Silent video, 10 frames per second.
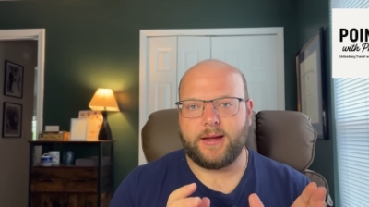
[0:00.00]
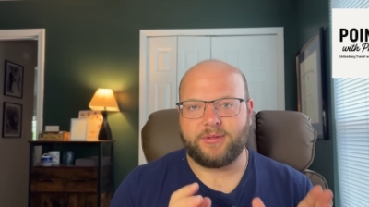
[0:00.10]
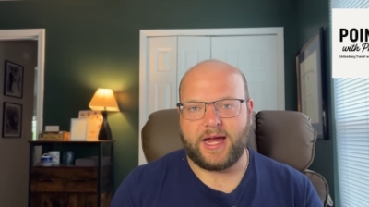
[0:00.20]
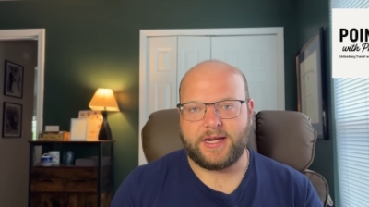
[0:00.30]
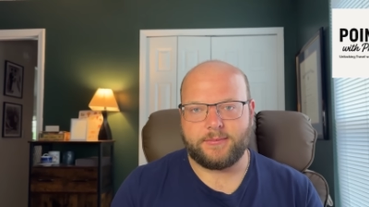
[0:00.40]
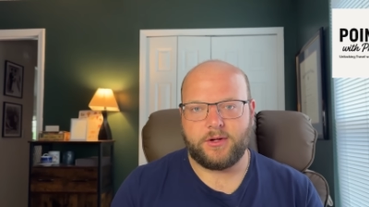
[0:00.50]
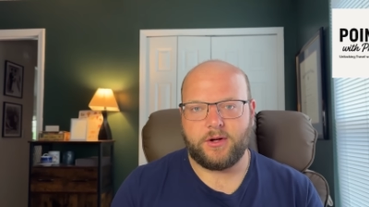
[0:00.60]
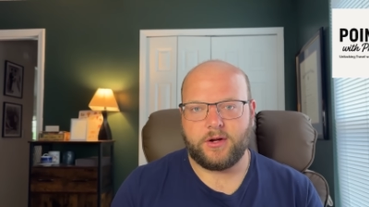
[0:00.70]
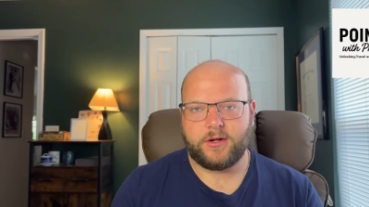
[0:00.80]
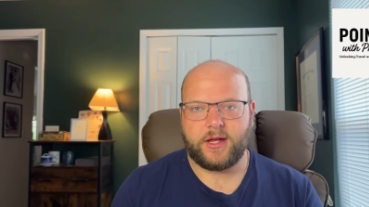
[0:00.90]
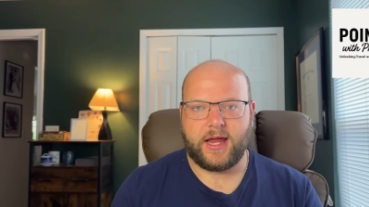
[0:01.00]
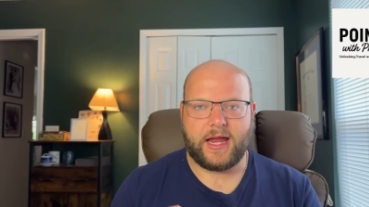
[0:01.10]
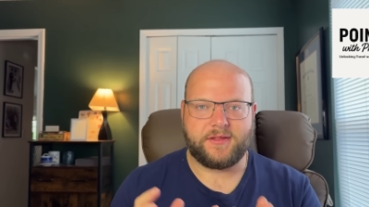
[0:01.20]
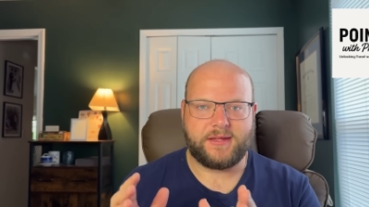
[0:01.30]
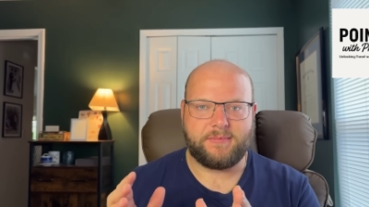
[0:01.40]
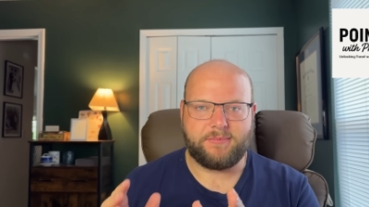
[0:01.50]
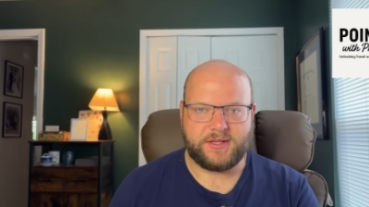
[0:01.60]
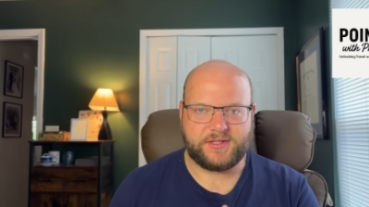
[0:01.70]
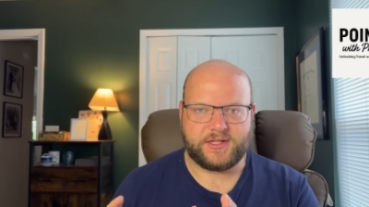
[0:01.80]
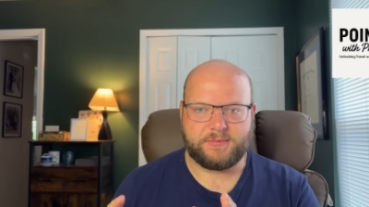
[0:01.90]
Platinum card and the
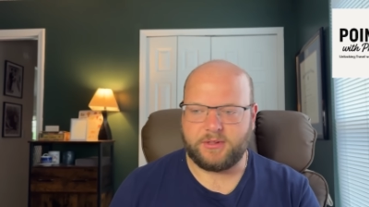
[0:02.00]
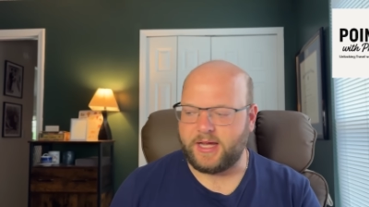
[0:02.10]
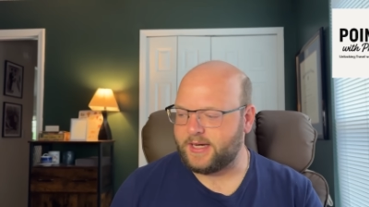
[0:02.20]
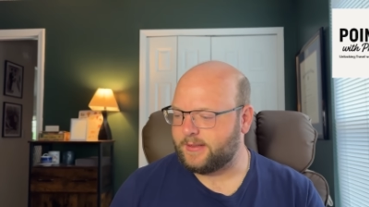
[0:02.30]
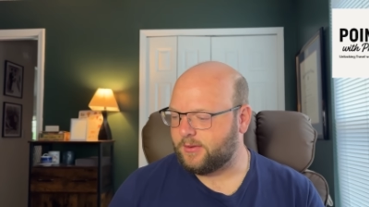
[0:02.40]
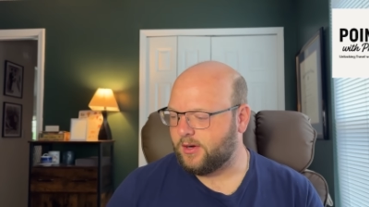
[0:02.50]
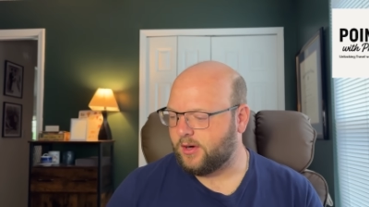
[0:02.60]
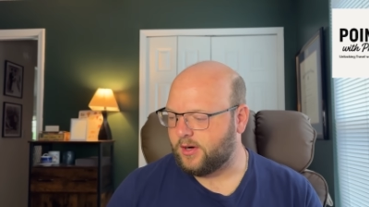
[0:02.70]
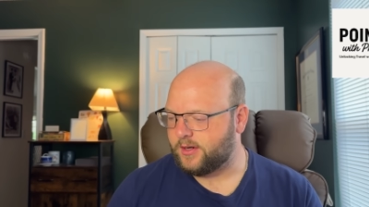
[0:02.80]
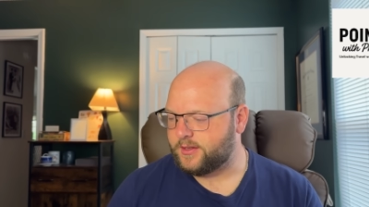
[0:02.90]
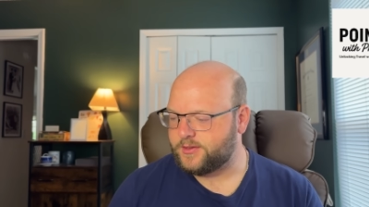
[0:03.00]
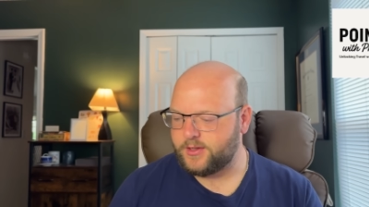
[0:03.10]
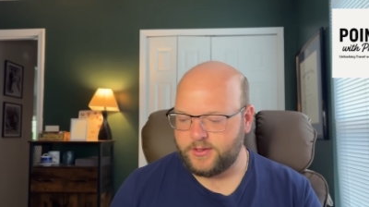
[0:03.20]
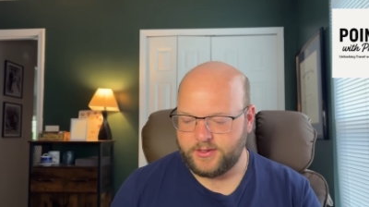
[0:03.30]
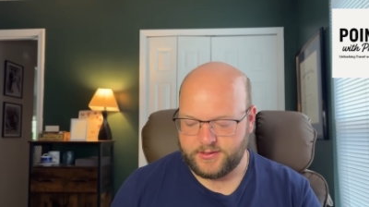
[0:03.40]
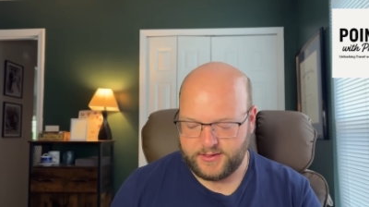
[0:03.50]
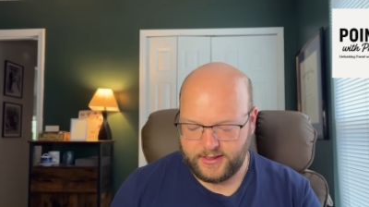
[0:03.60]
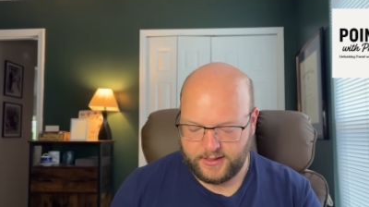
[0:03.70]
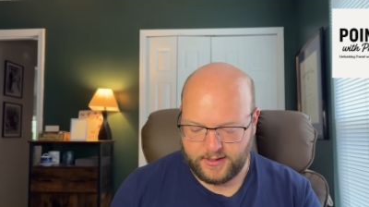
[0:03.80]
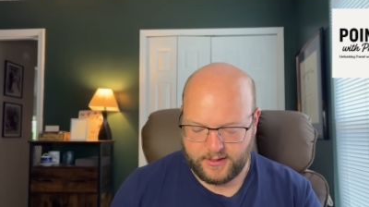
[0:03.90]
Business Platinum card. And so you can see
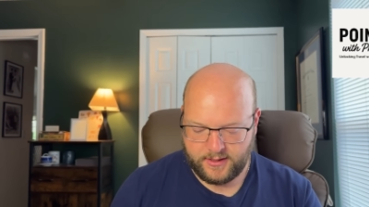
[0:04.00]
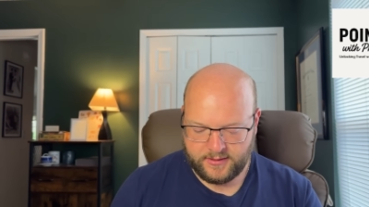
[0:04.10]
here